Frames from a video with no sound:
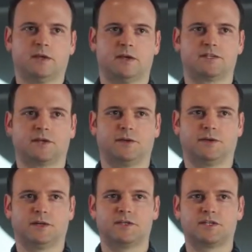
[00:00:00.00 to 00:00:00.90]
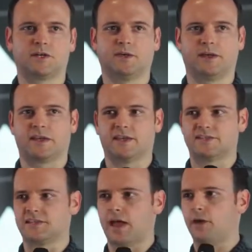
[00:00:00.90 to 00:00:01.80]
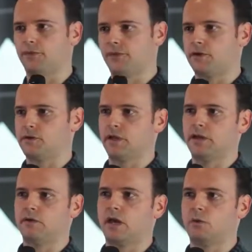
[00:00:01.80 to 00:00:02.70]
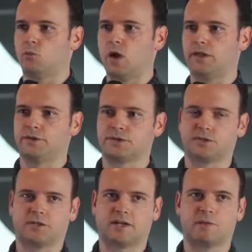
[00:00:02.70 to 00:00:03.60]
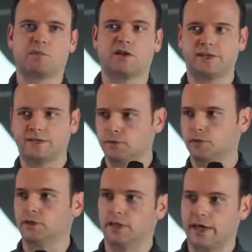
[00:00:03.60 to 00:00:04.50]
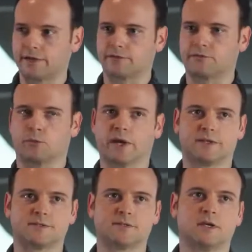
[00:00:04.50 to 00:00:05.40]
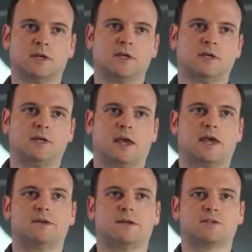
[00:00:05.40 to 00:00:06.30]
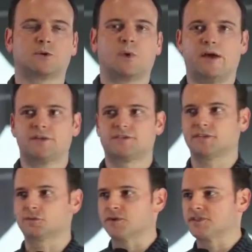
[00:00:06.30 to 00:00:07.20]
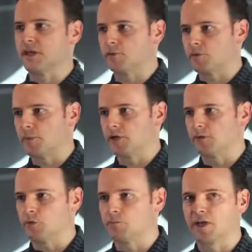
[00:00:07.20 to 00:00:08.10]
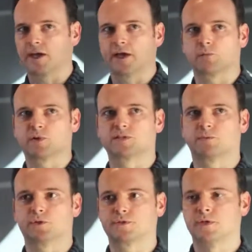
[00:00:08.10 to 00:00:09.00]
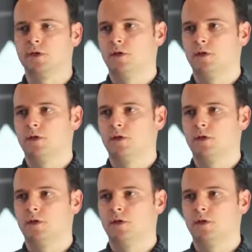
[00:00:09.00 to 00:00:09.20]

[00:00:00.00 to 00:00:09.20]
until it gets out there and well understood. And I probably need to do it in a lot of different ways. And so how does this resonate with my guiding principles?